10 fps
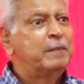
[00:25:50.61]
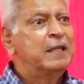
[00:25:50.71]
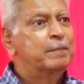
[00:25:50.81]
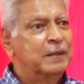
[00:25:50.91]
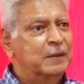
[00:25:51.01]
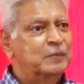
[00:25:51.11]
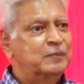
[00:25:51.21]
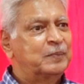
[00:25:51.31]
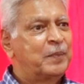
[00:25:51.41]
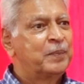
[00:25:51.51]
people?
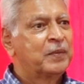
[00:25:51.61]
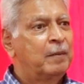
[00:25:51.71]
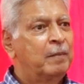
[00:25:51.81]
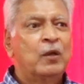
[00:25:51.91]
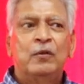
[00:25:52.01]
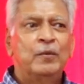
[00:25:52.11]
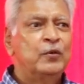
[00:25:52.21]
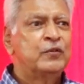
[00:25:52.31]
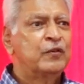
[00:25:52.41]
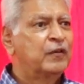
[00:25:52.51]
Because
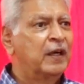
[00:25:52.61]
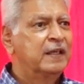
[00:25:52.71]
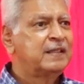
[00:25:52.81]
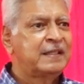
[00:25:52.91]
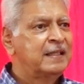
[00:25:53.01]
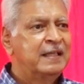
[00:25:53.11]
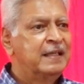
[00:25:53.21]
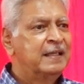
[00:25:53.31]
most of us